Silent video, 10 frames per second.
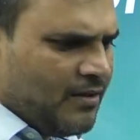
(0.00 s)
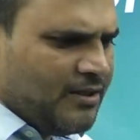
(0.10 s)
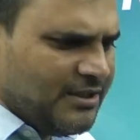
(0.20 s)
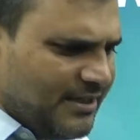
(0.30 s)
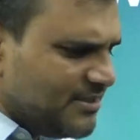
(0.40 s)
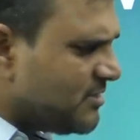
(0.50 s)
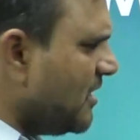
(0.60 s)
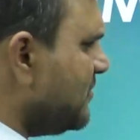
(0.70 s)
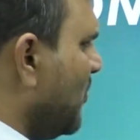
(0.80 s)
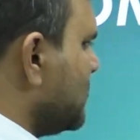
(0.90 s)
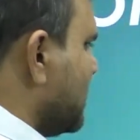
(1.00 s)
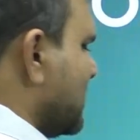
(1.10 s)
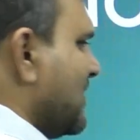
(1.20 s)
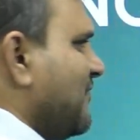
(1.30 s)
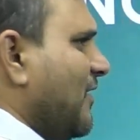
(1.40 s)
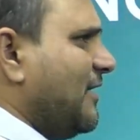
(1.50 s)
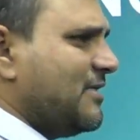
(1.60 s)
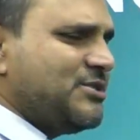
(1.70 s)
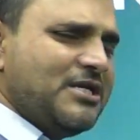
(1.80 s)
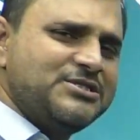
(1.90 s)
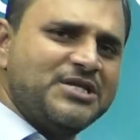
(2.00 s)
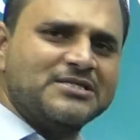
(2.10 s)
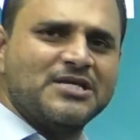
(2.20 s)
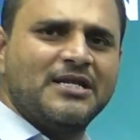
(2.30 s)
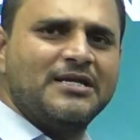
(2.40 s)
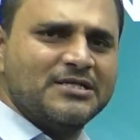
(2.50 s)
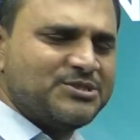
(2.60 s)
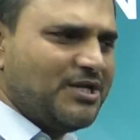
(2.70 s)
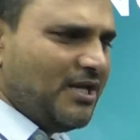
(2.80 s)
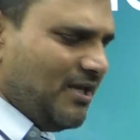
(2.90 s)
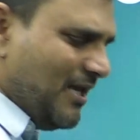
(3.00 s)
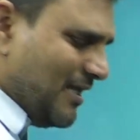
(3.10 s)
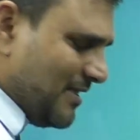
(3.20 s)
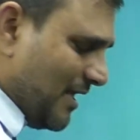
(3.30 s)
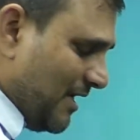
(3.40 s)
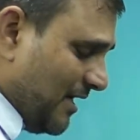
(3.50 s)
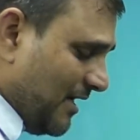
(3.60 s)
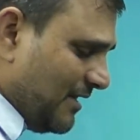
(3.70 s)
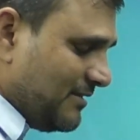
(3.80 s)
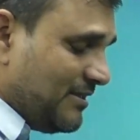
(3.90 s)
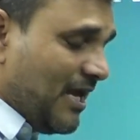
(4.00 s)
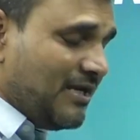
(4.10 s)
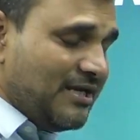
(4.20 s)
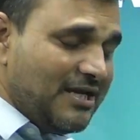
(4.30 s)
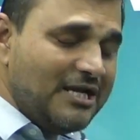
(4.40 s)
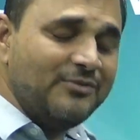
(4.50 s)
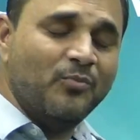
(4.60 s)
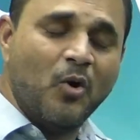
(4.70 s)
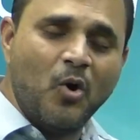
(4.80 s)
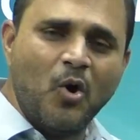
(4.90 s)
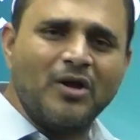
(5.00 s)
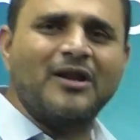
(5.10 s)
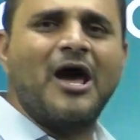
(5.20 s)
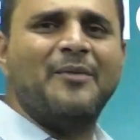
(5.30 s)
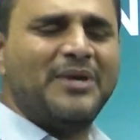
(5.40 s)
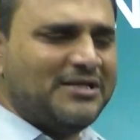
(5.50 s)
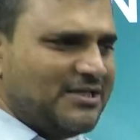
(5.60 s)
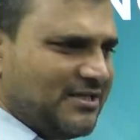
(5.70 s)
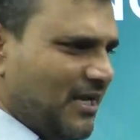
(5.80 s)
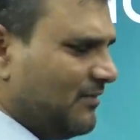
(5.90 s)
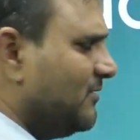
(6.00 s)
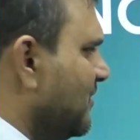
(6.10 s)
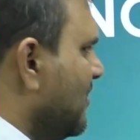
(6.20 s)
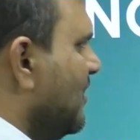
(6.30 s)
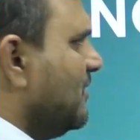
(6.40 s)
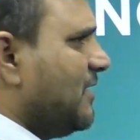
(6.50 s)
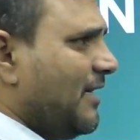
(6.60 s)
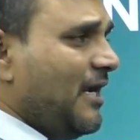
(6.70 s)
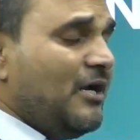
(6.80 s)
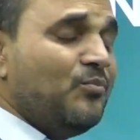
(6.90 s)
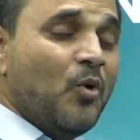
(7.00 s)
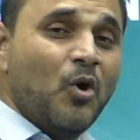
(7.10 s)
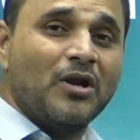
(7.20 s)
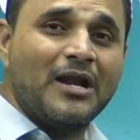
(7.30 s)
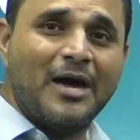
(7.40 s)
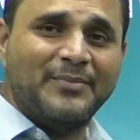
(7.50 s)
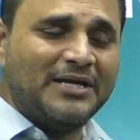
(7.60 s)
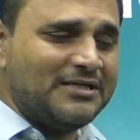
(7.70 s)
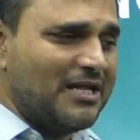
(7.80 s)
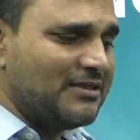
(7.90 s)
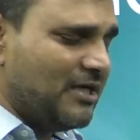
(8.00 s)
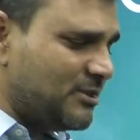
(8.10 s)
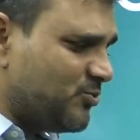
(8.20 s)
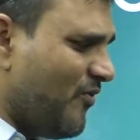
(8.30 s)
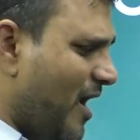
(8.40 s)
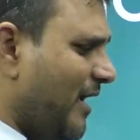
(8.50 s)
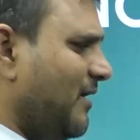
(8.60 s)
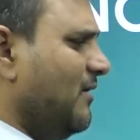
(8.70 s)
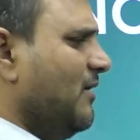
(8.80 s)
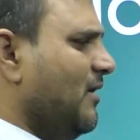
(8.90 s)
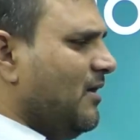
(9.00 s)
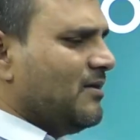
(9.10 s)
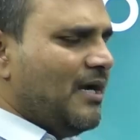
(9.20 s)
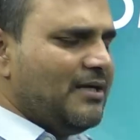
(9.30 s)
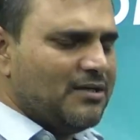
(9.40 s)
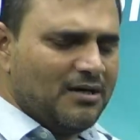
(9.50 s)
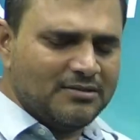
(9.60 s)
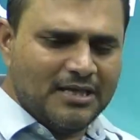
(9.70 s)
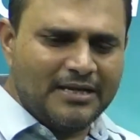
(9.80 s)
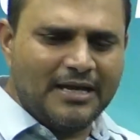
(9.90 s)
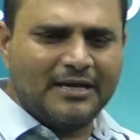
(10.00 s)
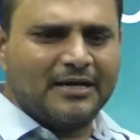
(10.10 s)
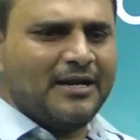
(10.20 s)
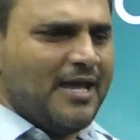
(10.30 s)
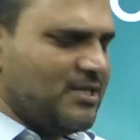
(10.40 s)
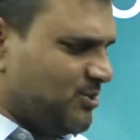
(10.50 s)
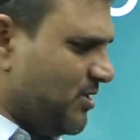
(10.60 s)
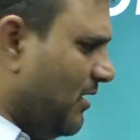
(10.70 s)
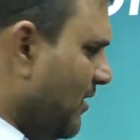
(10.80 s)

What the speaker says: in industry, most successful industry is textile industry. They need more raw material. That's why, right, they encouraged